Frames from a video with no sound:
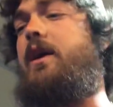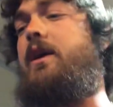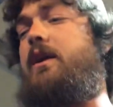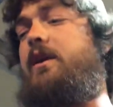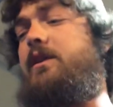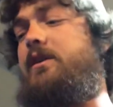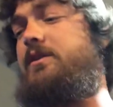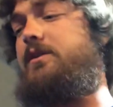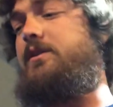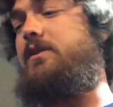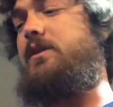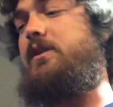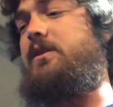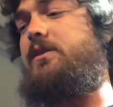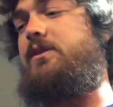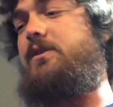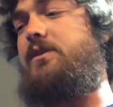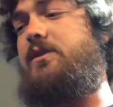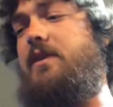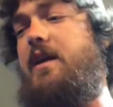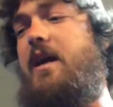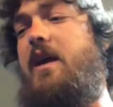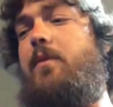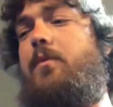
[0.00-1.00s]
it. It's
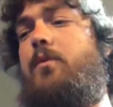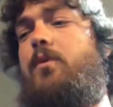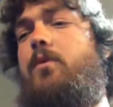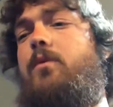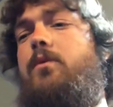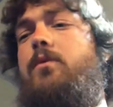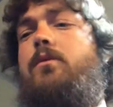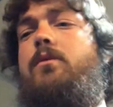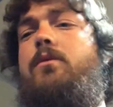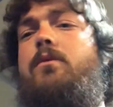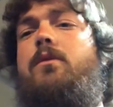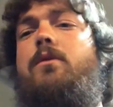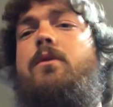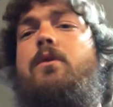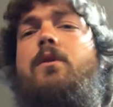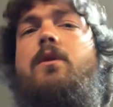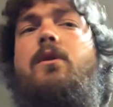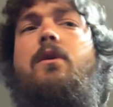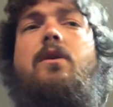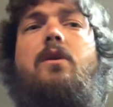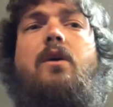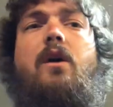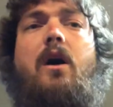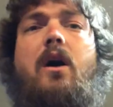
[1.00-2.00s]
stable.
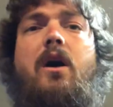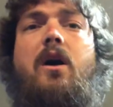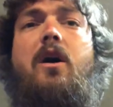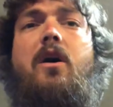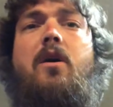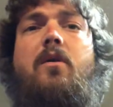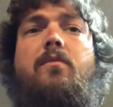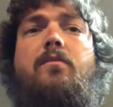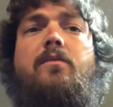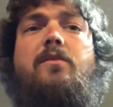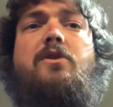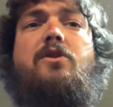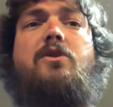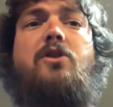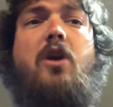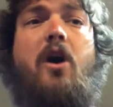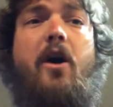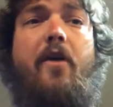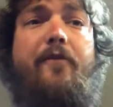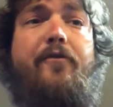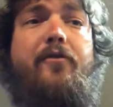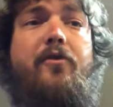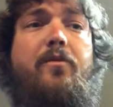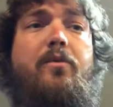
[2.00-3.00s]
It's
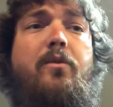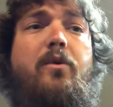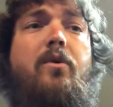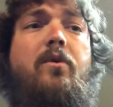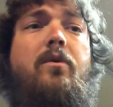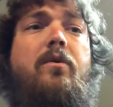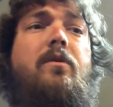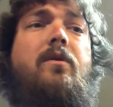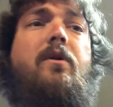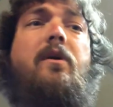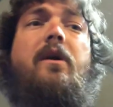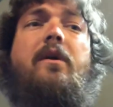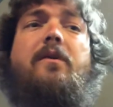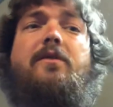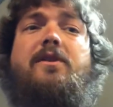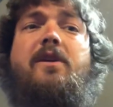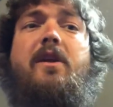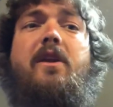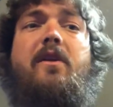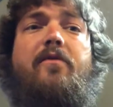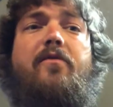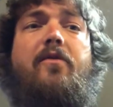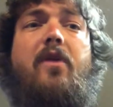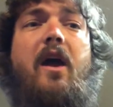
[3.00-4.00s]
comfortable. I was
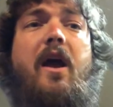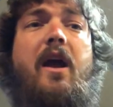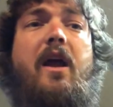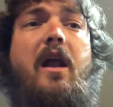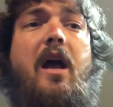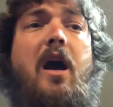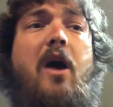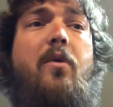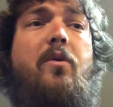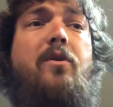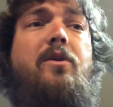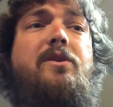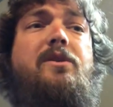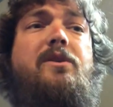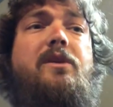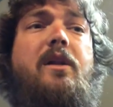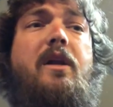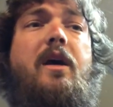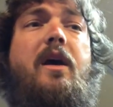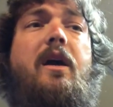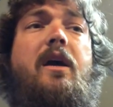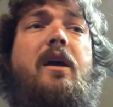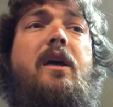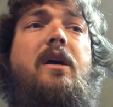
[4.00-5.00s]
in it for 8 hours
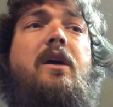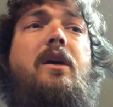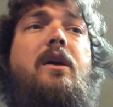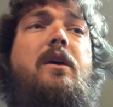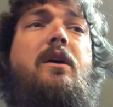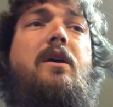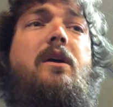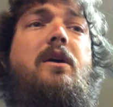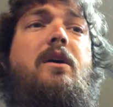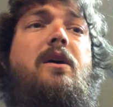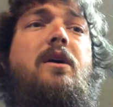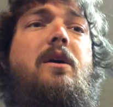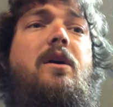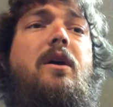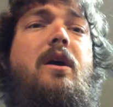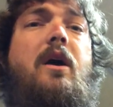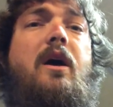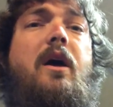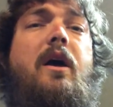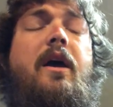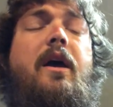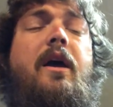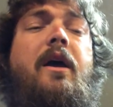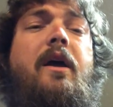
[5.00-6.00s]
today,
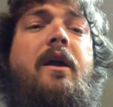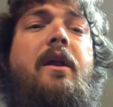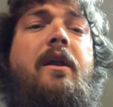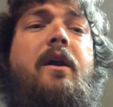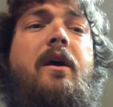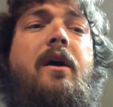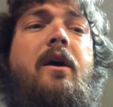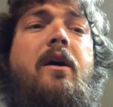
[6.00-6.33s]
and